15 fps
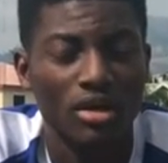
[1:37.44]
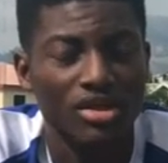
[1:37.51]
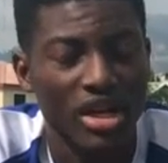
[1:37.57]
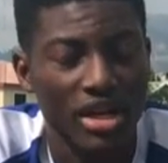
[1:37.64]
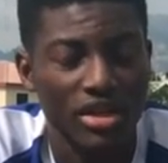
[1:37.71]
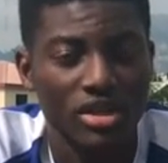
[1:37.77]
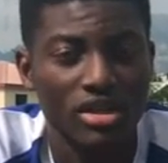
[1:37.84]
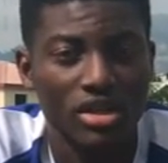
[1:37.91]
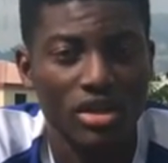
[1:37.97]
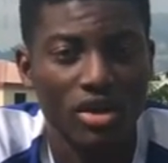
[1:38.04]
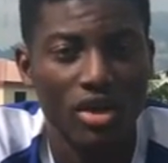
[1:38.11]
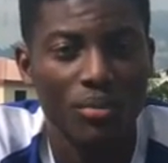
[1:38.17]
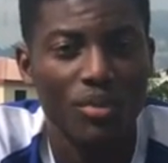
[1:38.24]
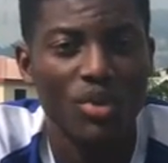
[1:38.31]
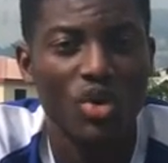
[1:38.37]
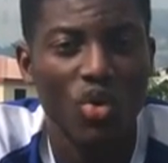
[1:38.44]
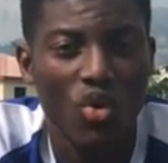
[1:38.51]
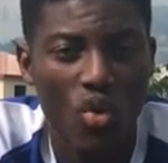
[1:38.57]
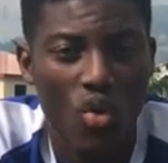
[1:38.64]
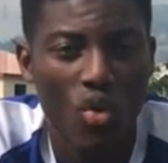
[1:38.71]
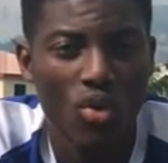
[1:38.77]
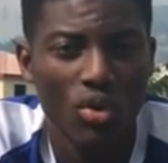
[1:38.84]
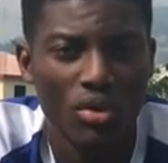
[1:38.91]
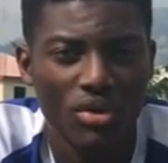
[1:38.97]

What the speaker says: Chinese club Yunko